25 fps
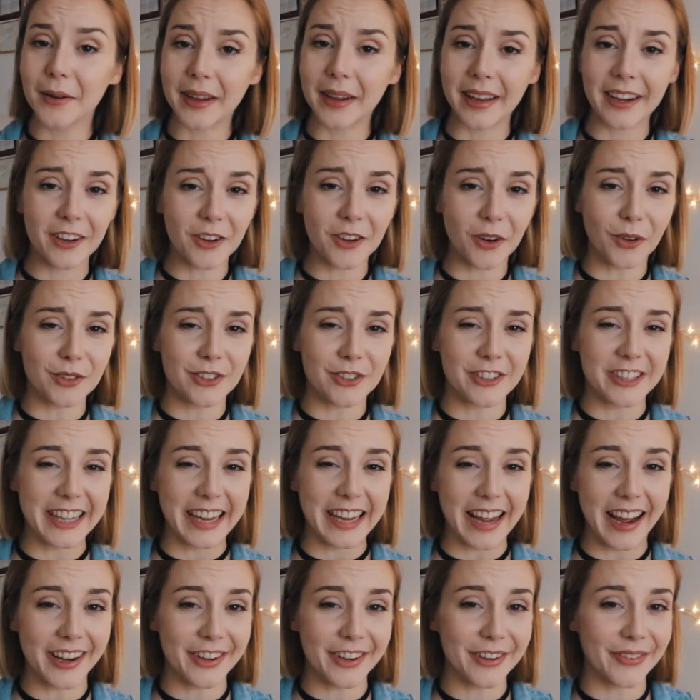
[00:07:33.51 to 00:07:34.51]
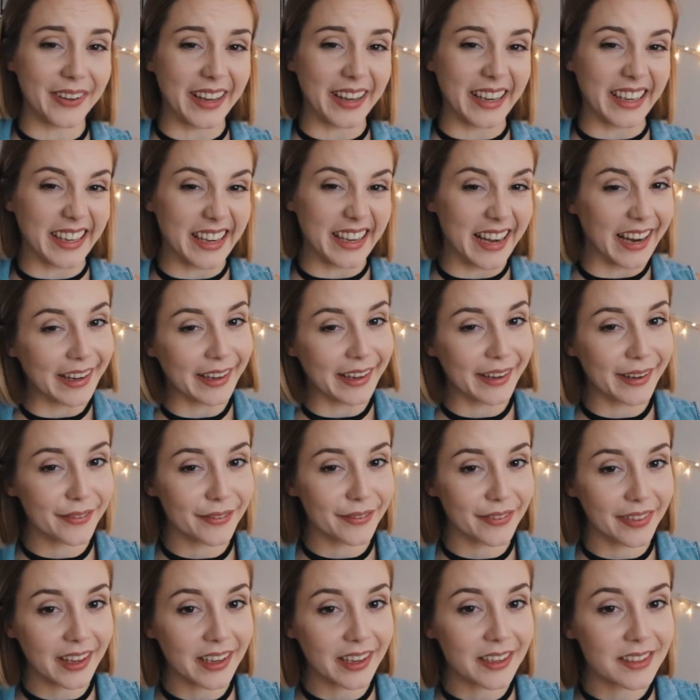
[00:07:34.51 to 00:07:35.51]
getting on to the kind of like
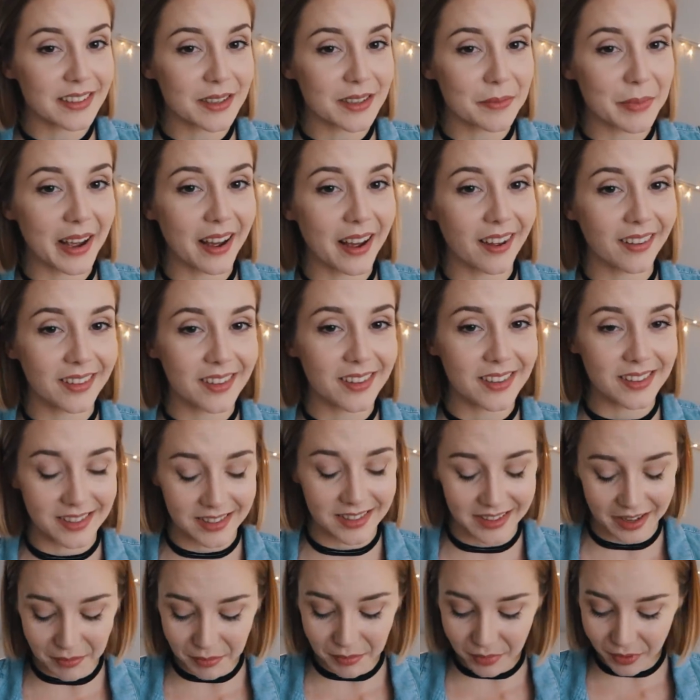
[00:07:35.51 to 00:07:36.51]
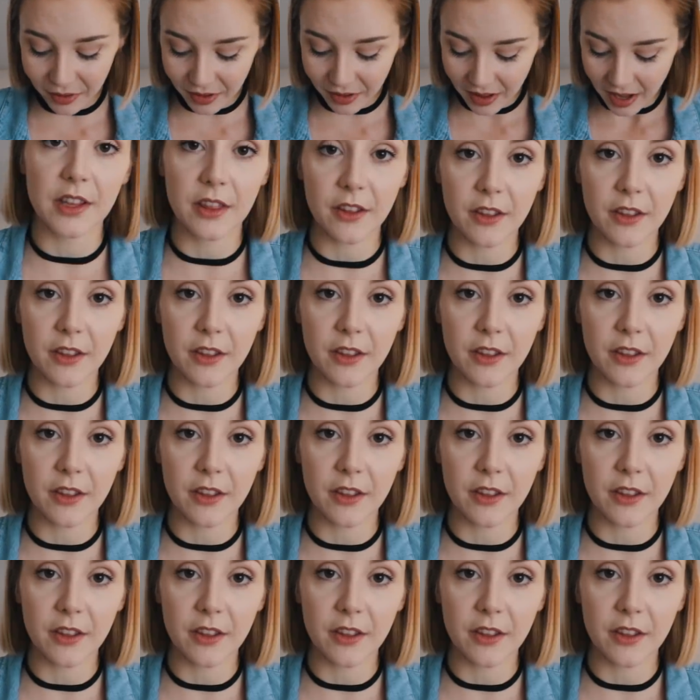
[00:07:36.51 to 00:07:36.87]
negative things about this gimbal.